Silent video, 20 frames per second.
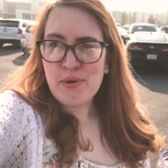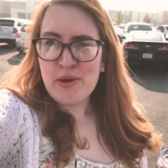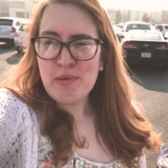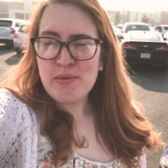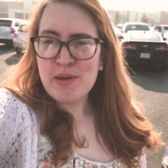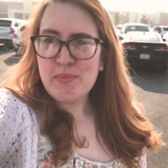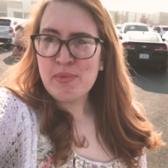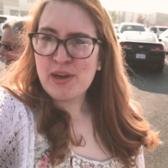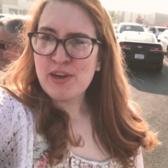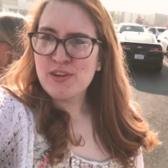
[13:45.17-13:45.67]

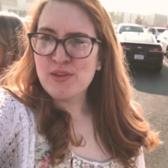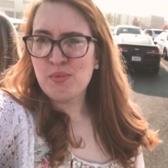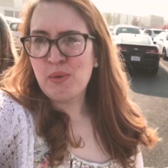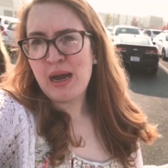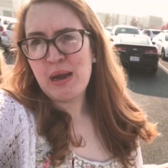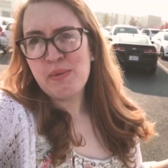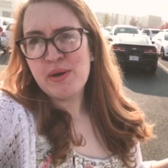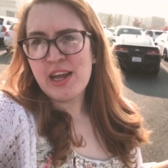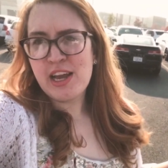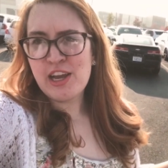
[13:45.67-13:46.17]
appointment because
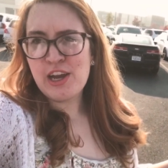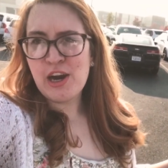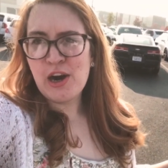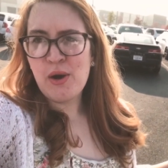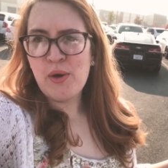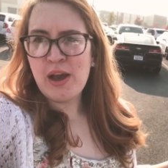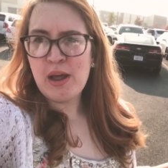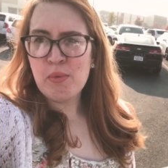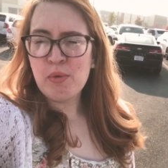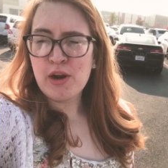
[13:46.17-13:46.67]
why would I
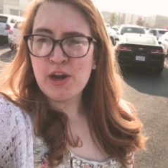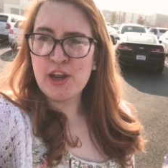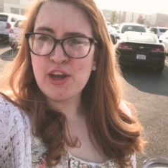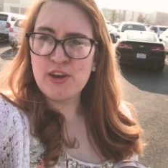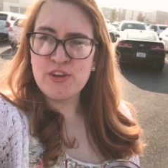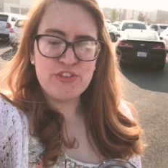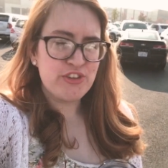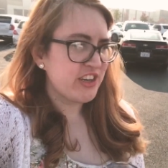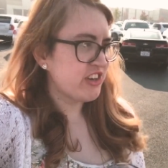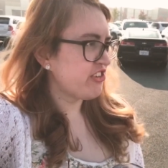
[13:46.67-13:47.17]
go? And we're gonna
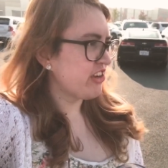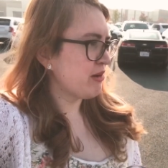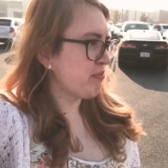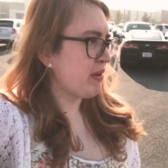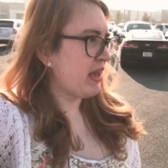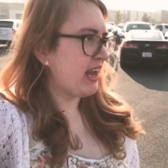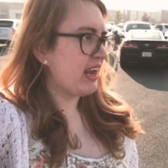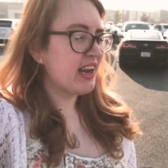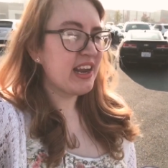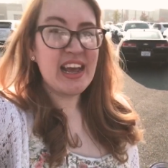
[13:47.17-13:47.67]
go drink
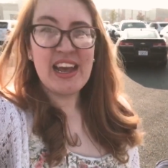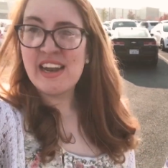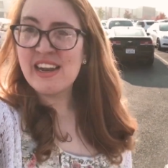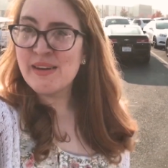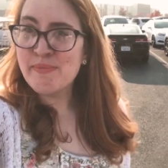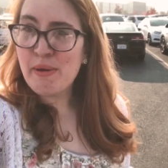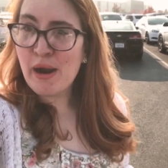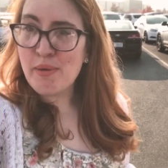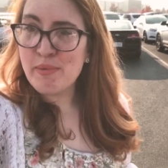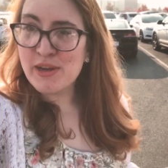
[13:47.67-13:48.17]
champagne
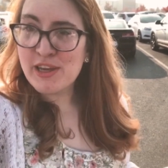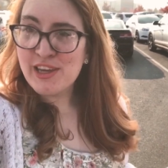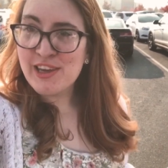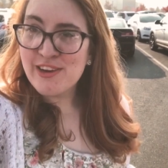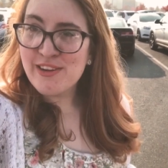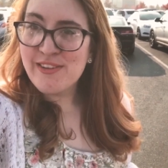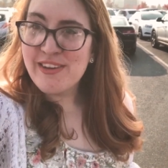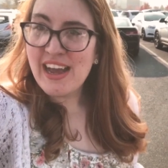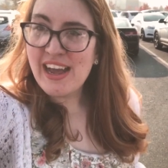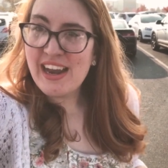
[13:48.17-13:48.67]
and
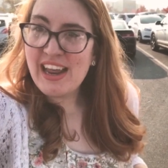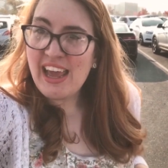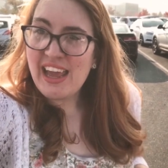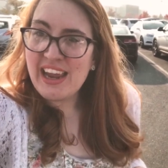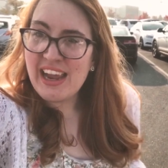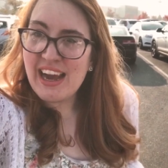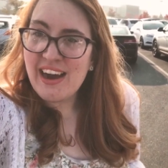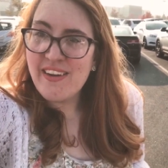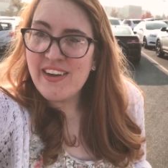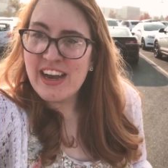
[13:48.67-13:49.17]
barbecue and
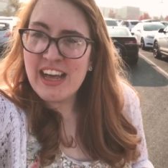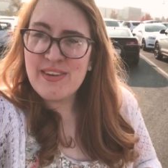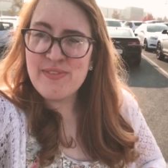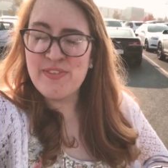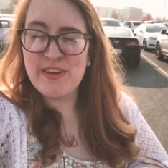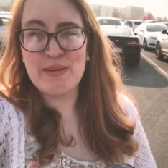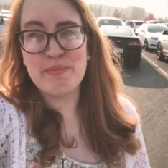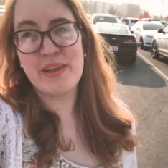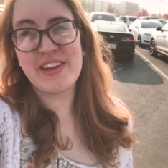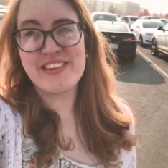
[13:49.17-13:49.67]
hang out and have
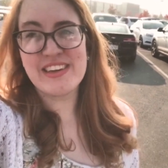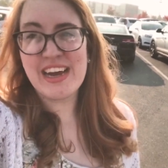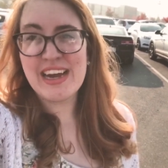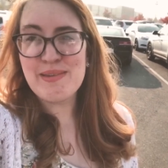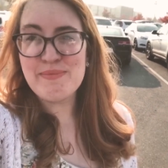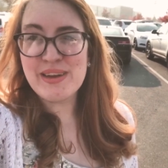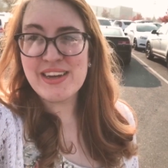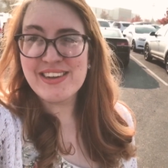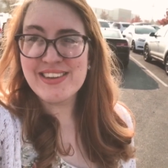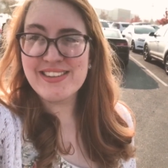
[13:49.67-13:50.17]
family
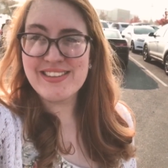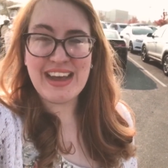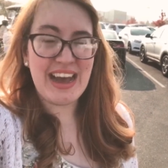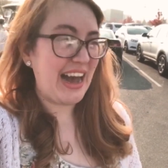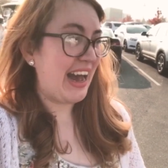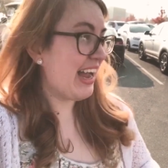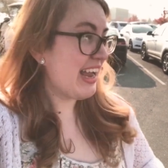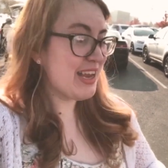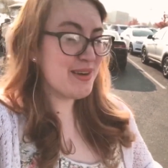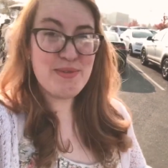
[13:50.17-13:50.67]
time because
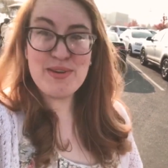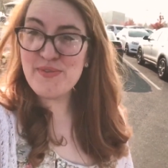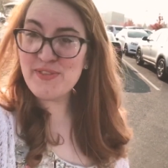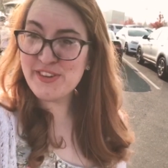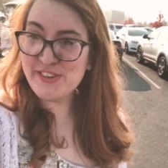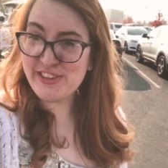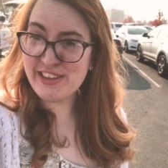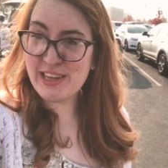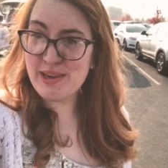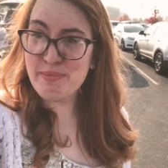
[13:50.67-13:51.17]
I am
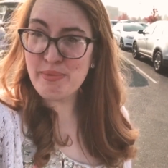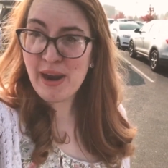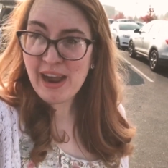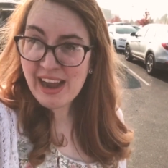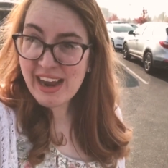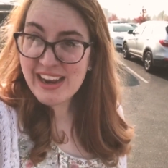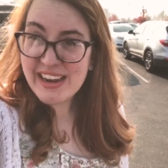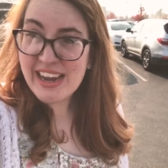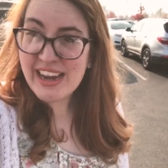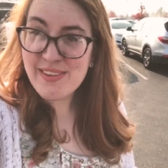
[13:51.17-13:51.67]
officially a
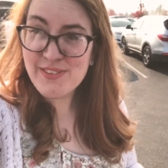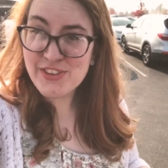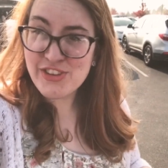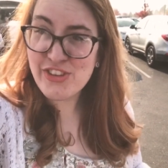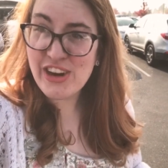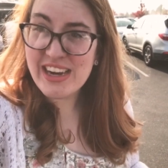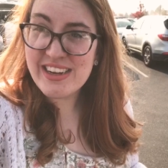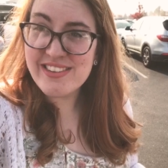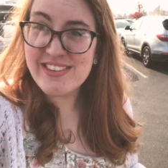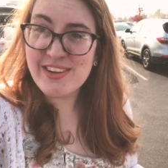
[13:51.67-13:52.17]
bride. I have a
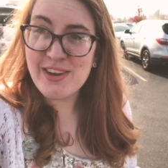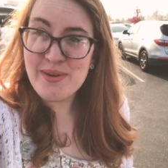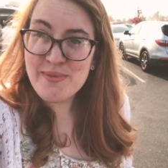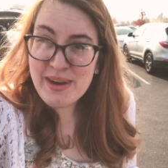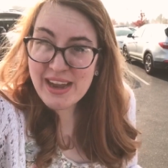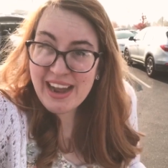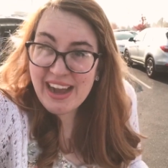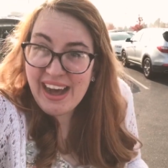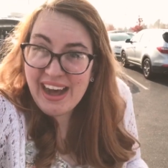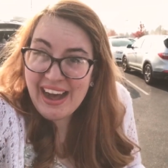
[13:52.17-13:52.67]
dress. Oh
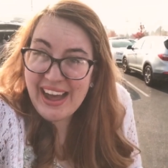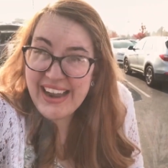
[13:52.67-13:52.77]
my God.